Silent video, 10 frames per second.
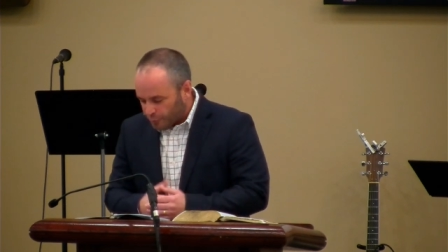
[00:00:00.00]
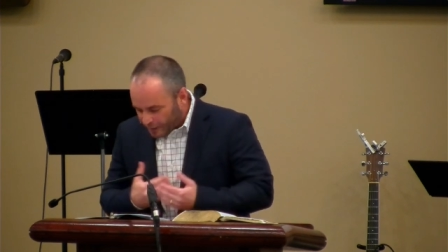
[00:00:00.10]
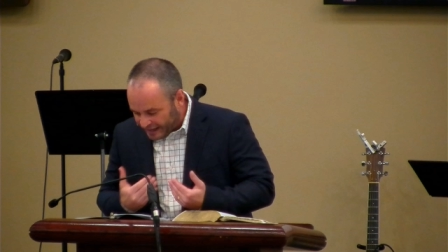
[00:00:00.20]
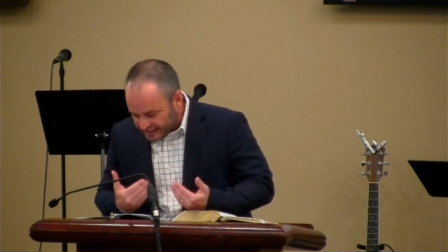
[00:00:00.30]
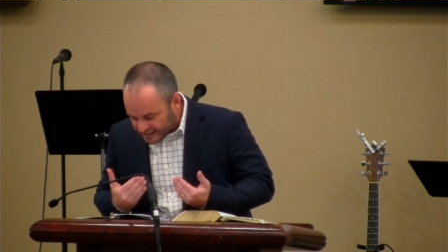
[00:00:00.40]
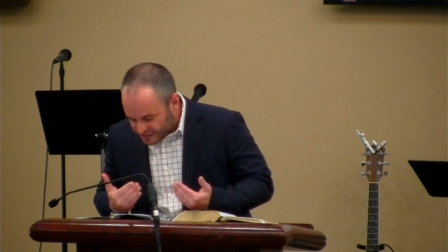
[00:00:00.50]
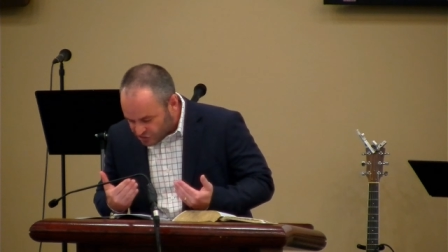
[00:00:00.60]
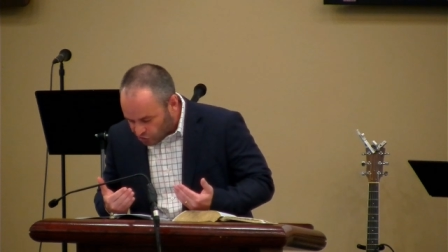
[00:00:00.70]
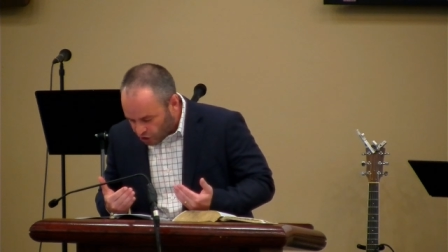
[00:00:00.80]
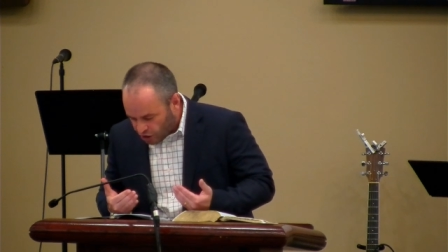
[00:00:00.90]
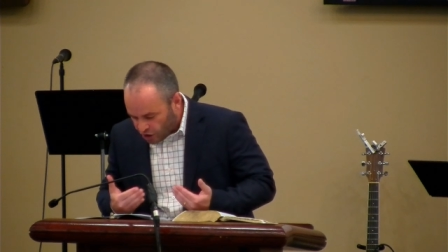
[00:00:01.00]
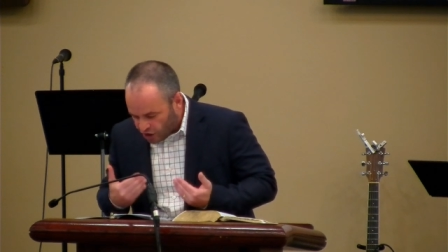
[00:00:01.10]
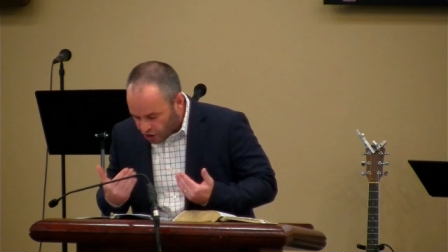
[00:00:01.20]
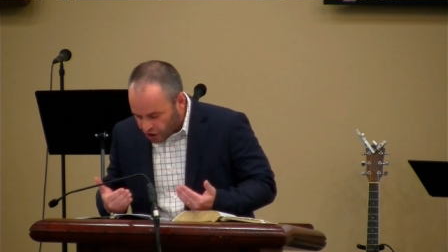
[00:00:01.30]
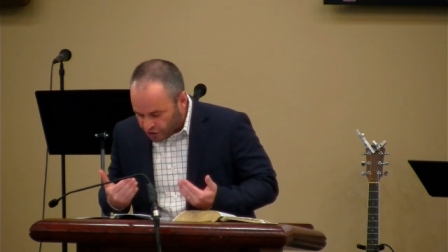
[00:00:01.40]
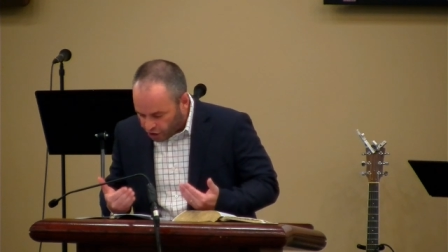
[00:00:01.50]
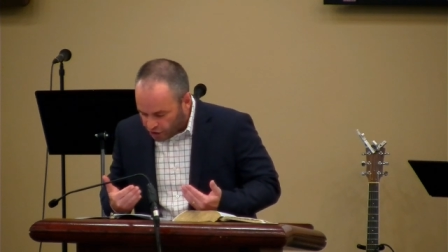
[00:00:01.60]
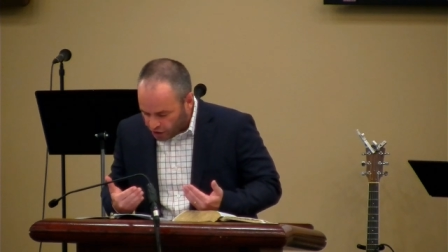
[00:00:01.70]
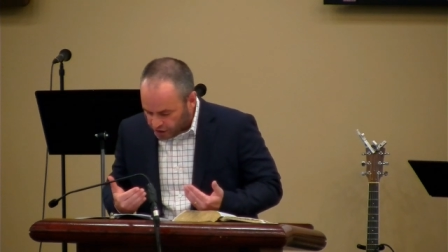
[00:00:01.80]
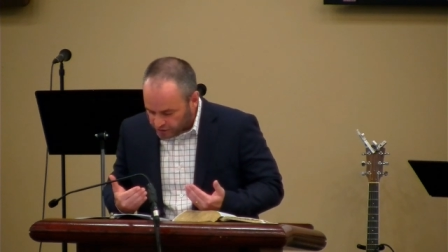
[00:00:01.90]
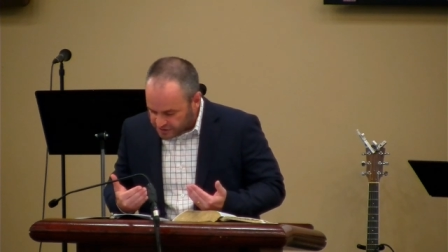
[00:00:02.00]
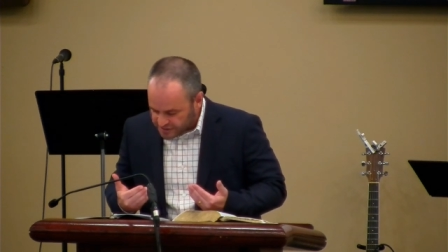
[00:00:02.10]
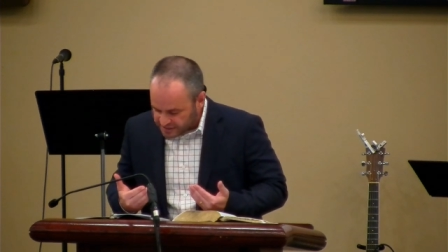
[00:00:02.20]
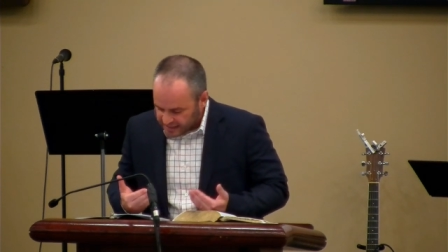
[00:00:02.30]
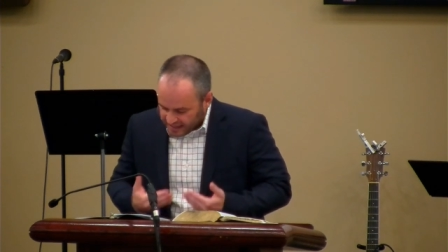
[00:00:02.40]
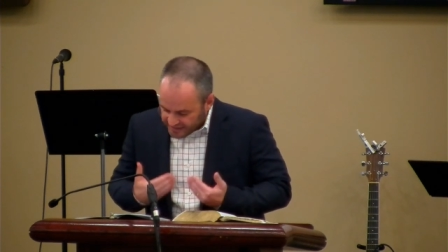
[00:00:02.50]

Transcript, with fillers: writing his law on our hearts.